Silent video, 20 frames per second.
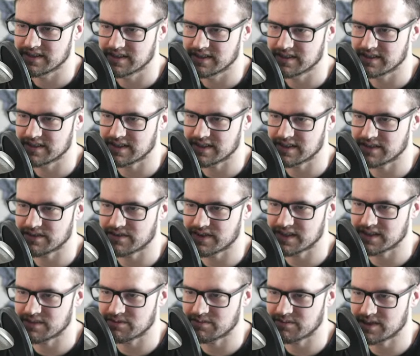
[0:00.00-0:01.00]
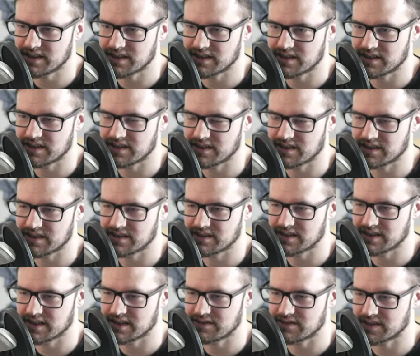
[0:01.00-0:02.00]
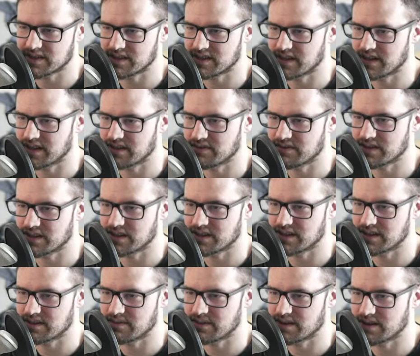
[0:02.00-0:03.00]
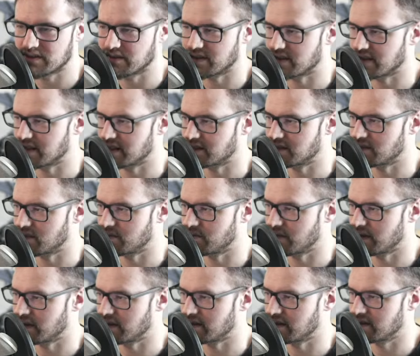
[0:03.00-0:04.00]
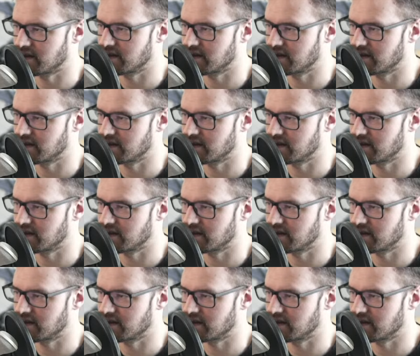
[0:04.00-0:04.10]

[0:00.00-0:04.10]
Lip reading: Size effects width, size effects lifetime. I don't think that should matter.